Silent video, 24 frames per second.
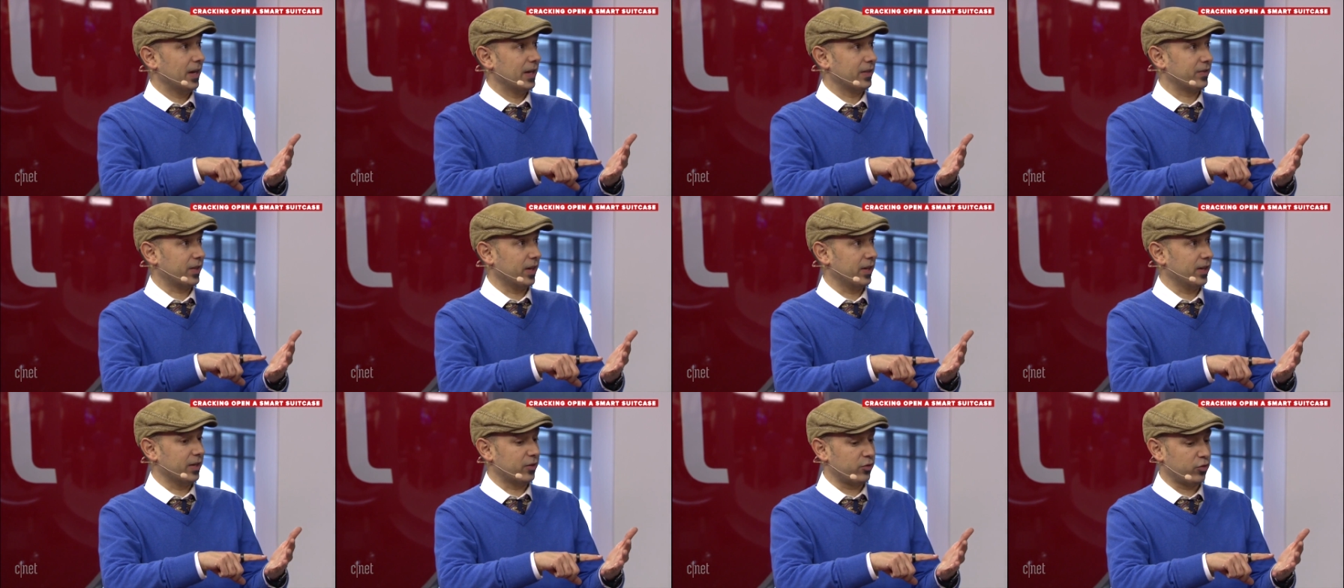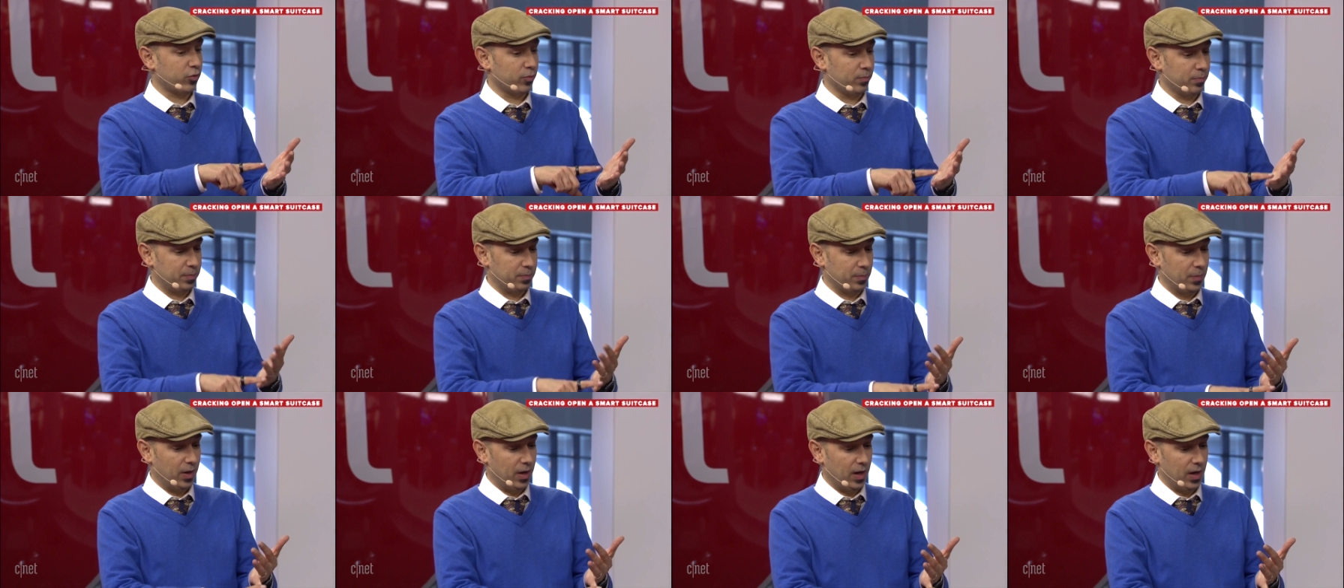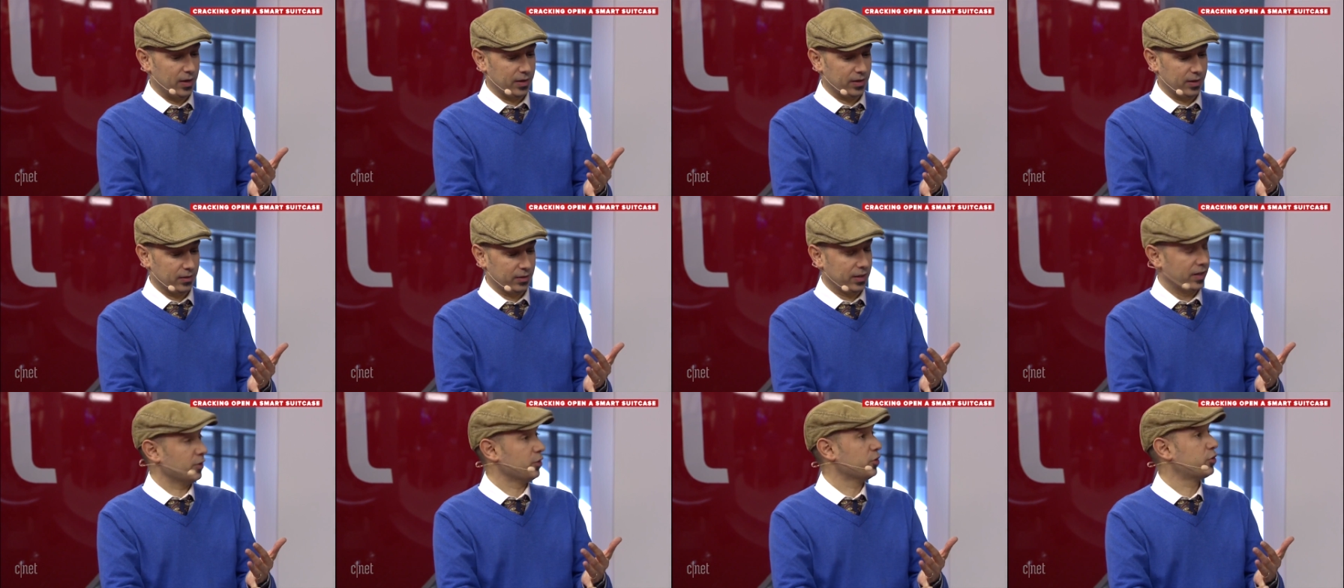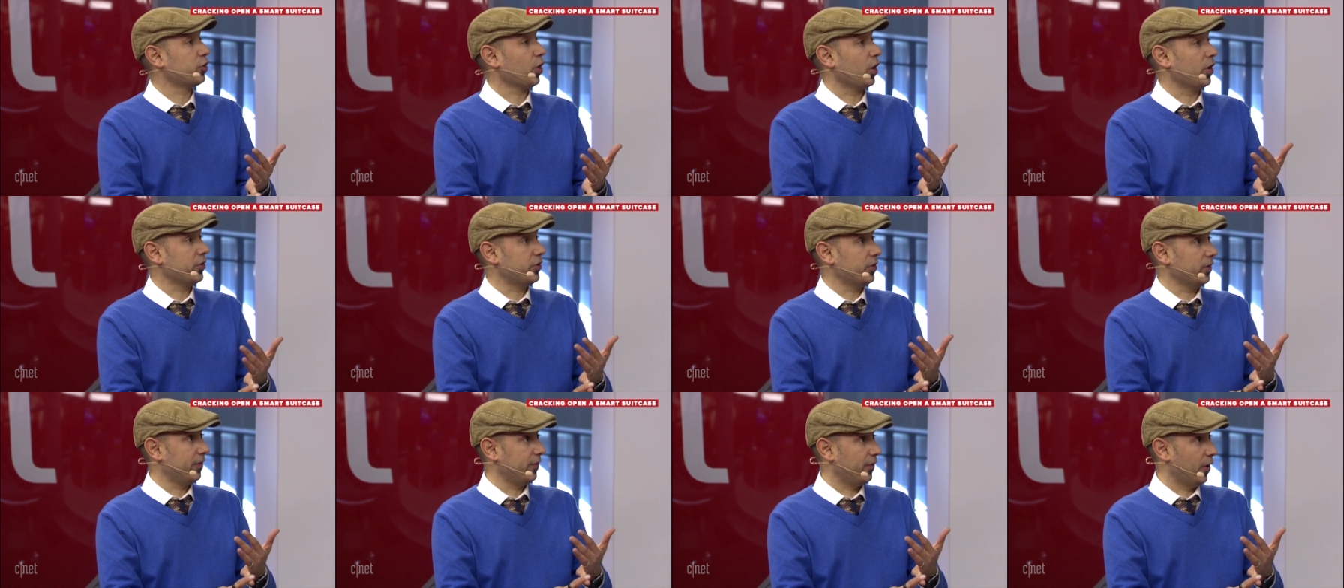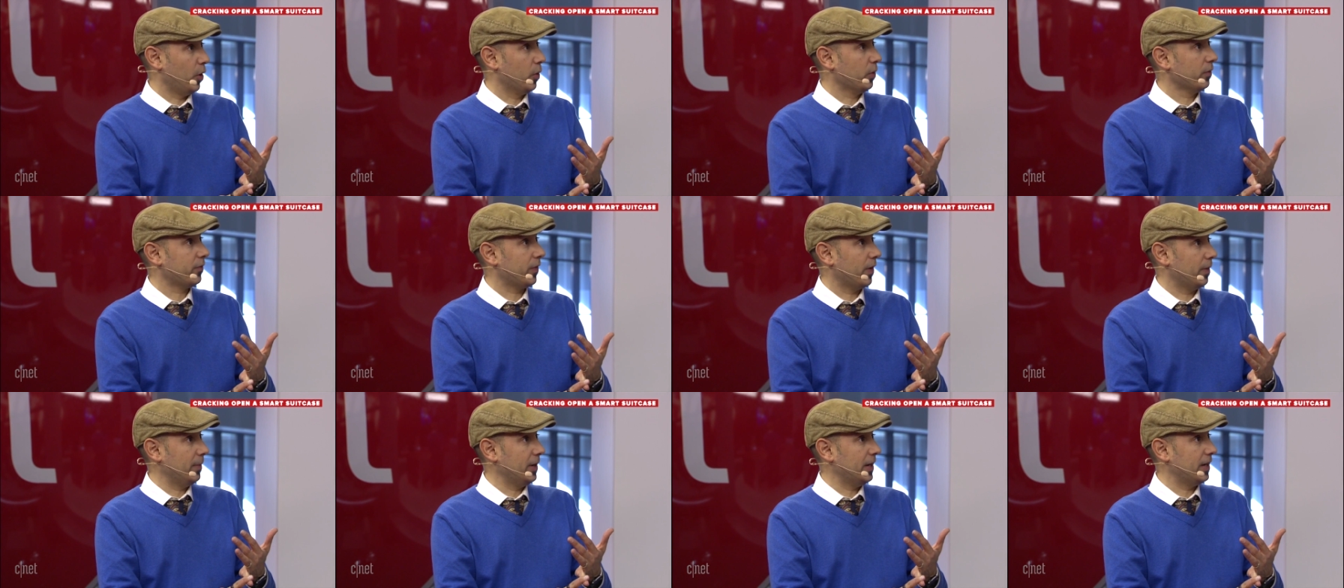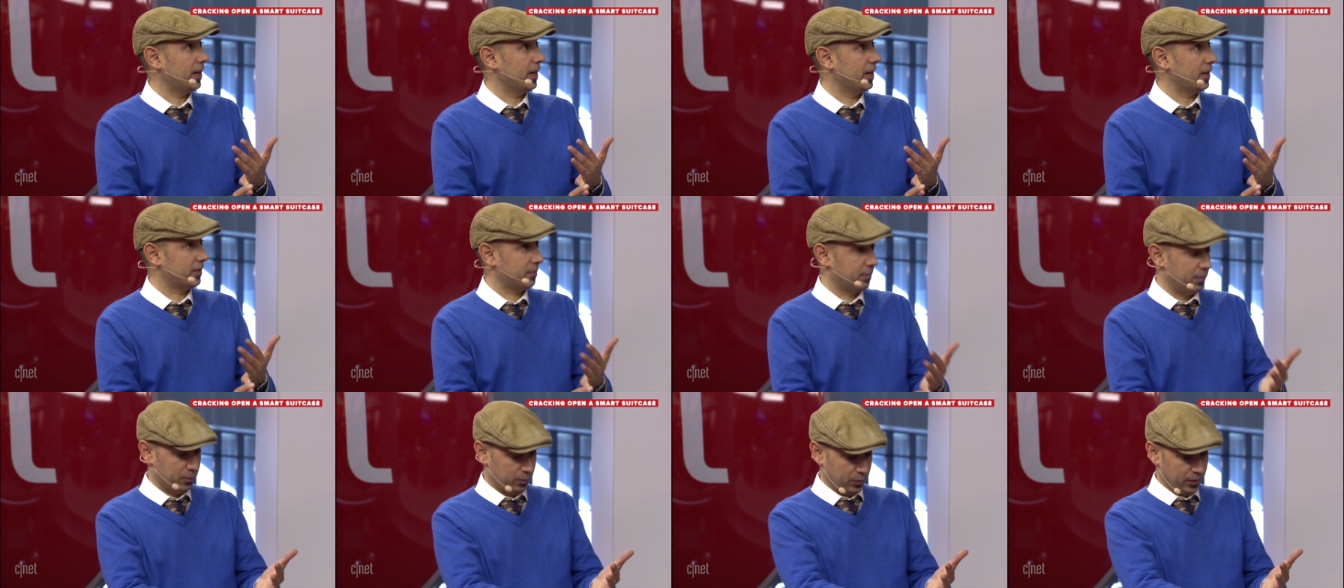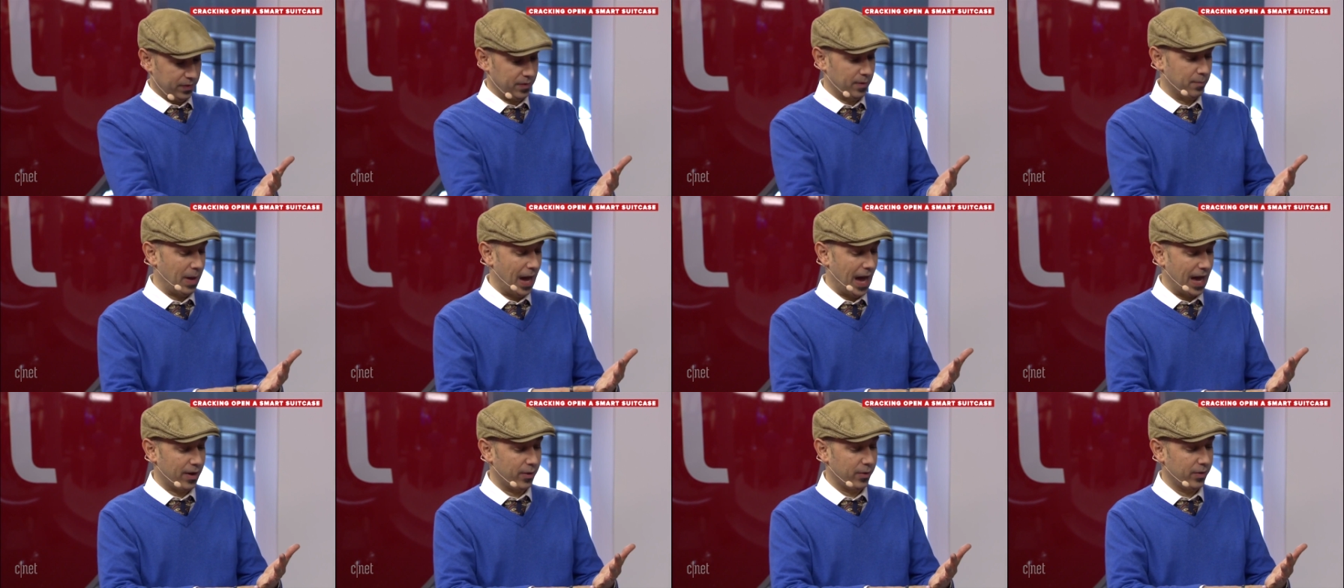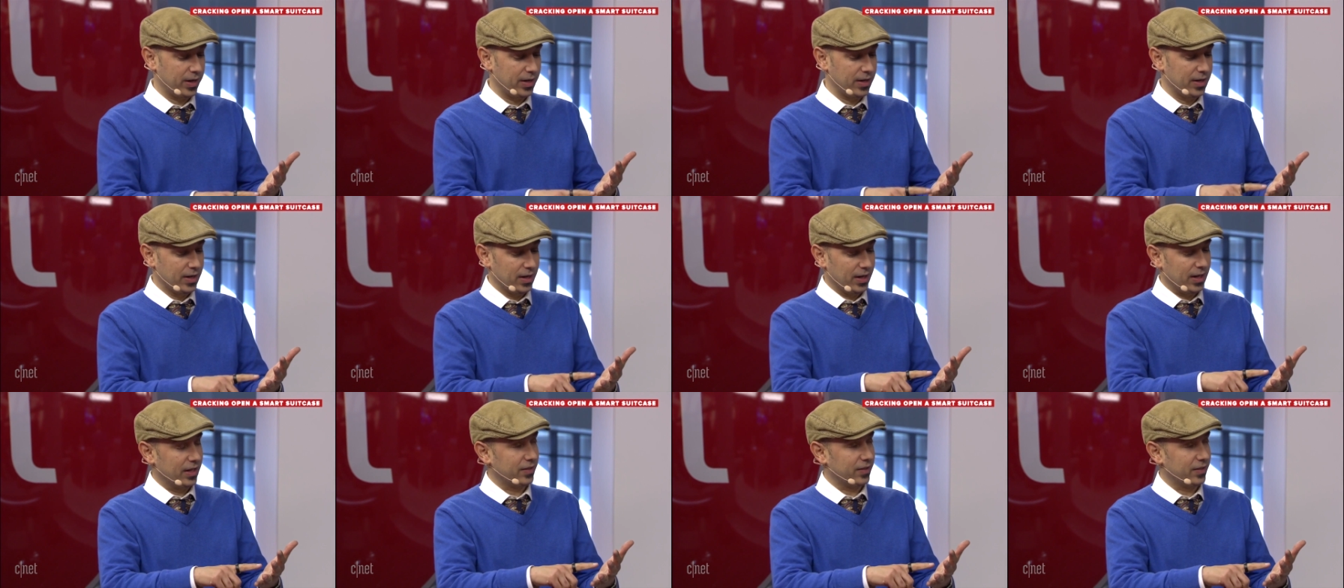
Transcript: it's going to let you charge your phone from it with the battery.